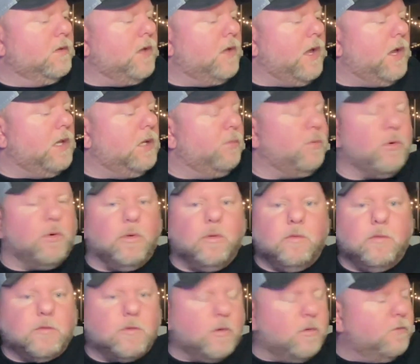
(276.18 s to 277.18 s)
80
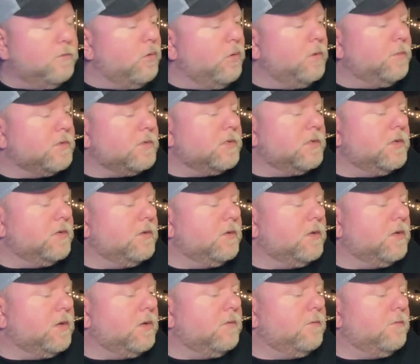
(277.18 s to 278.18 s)
proof, so
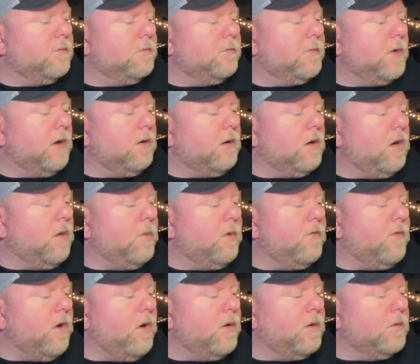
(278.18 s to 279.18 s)
40% alcohol by
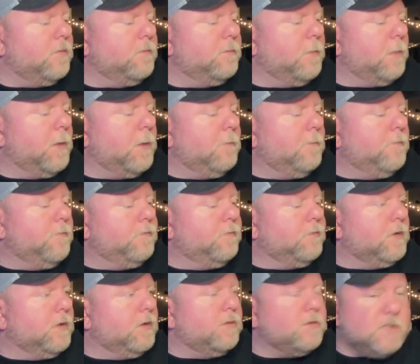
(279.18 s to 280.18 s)
volume,
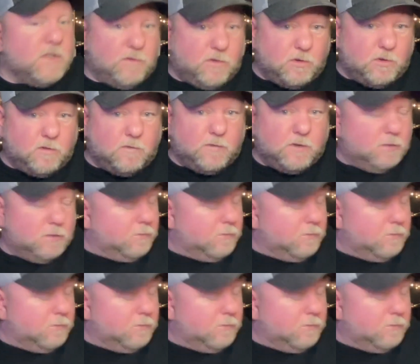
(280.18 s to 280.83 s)
750